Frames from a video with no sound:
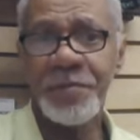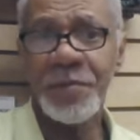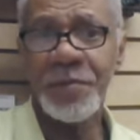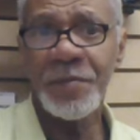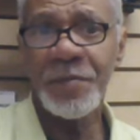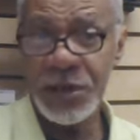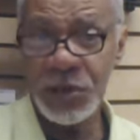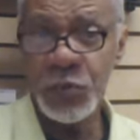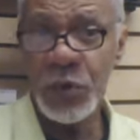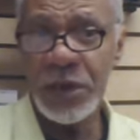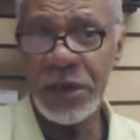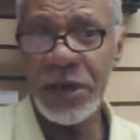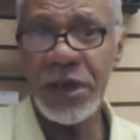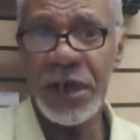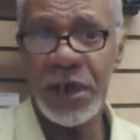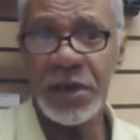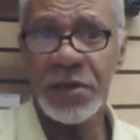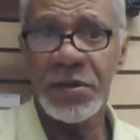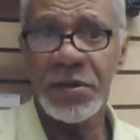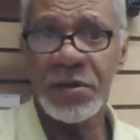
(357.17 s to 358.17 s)
That's really
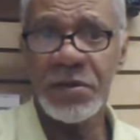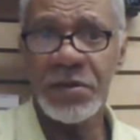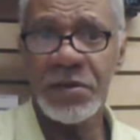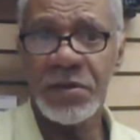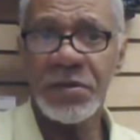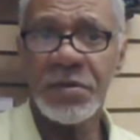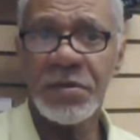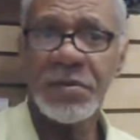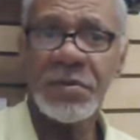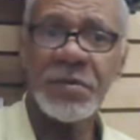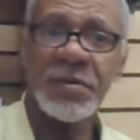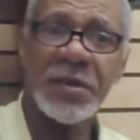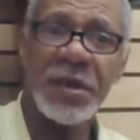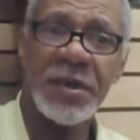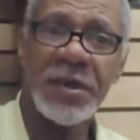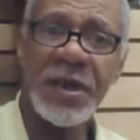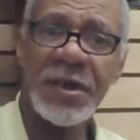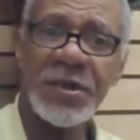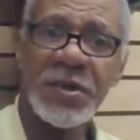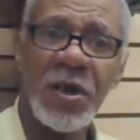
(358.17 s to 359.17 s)
it,
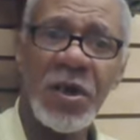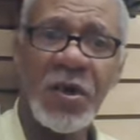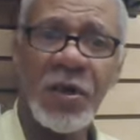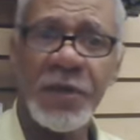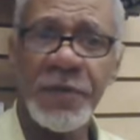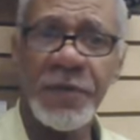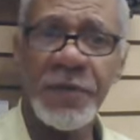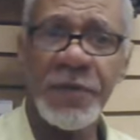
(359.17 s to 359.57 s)
and that's all.